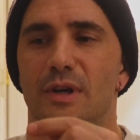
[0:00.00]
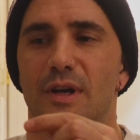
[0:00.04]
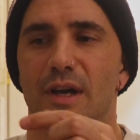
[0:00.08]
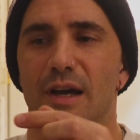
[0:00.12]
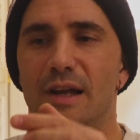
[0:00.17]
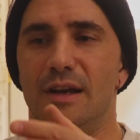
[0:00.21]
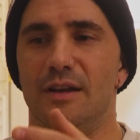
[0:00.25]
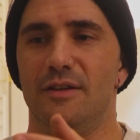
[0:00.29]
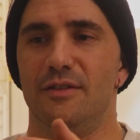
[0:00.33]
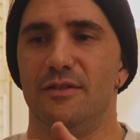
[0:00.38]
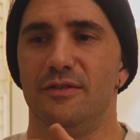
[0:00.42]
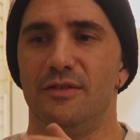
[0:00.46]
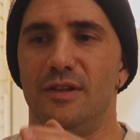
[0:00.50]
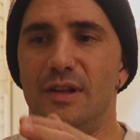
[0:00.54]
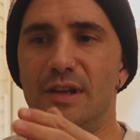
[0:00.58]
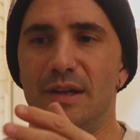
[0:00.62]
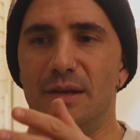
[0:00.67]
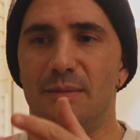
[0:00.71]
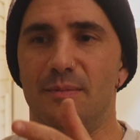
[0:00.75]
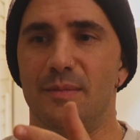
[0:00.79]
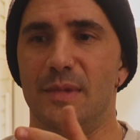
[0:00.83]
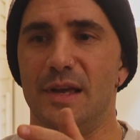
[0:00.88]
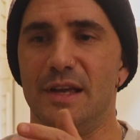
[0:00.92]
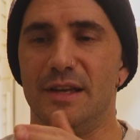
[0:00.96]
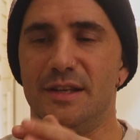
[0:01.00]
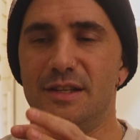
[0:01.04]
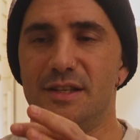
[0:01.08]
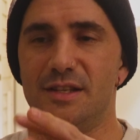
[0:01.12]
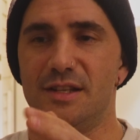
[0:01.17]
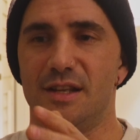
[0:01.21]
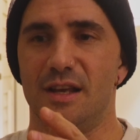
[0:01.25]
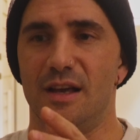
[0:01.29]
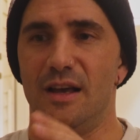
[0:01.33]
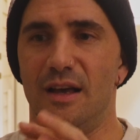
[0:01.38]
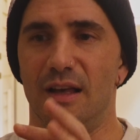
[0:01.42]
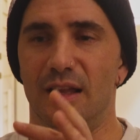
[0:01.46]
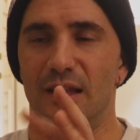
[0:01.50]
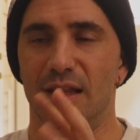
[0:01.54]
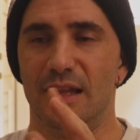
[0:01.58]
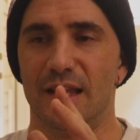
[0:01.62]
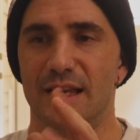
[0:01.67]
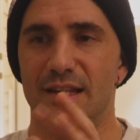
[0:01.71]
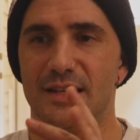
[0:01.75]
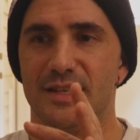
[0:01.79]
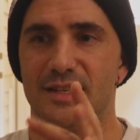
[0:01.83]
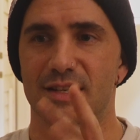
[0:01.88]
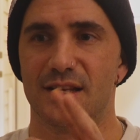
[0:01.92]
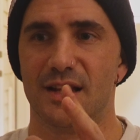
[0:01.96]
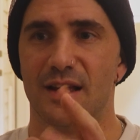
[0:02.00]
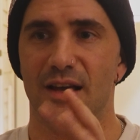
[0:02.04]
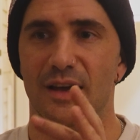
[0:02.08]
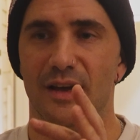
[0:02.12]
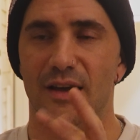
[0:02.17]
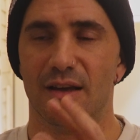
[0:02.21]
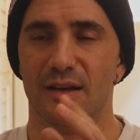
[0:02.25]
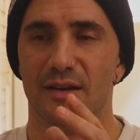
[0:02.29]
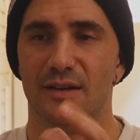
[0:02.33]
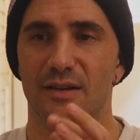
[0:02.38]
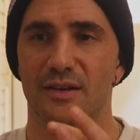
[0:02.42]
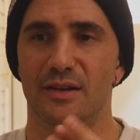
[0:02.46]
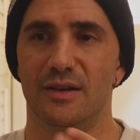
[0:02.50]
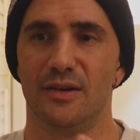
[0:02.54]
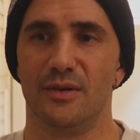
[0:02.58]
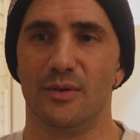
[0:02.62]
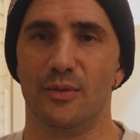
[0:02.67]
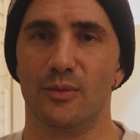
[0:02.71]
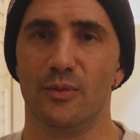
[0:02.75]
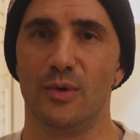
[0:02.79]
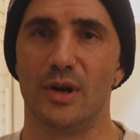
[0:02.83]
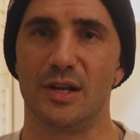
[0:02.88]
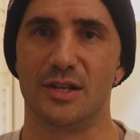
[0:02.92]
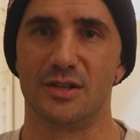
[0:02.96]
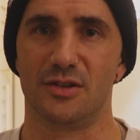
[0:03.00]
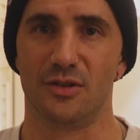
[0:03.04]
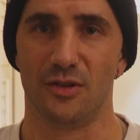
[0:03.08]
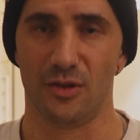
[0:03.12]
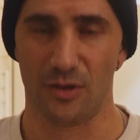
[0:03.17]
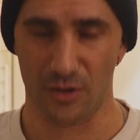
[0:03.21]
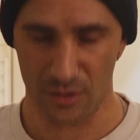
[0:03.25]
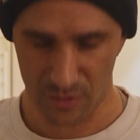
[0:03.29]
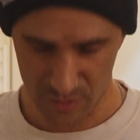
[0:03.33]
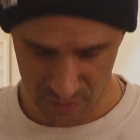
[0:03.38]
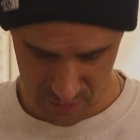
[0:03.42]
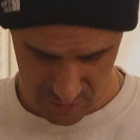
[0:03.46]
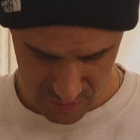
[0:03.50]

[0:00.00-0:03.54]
Kind of like makes less rustle